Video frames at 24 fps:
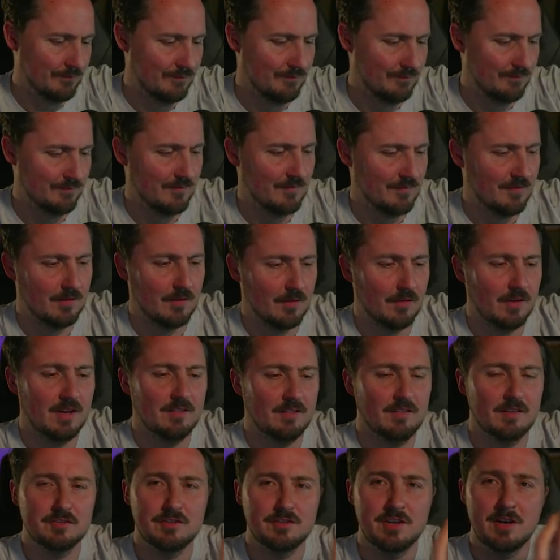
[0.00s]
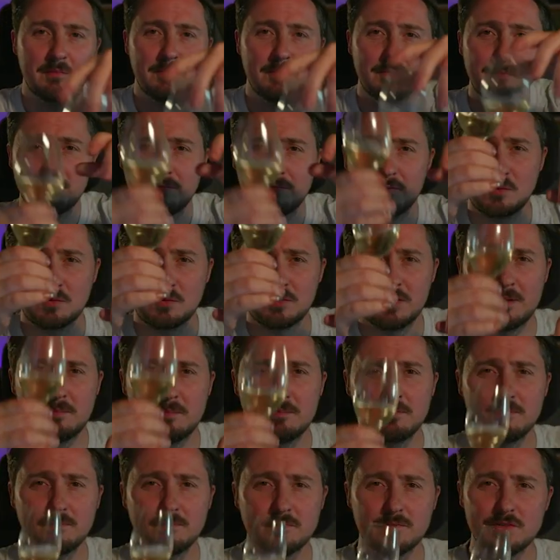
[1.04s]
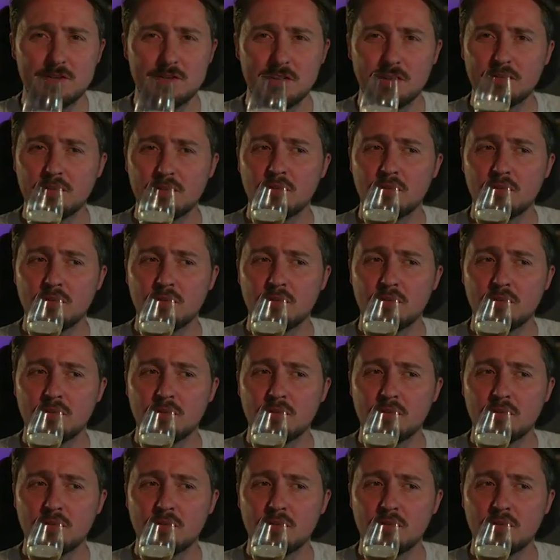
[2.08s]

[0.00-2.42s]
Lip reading: Before we have a drum the whole time. Cheers.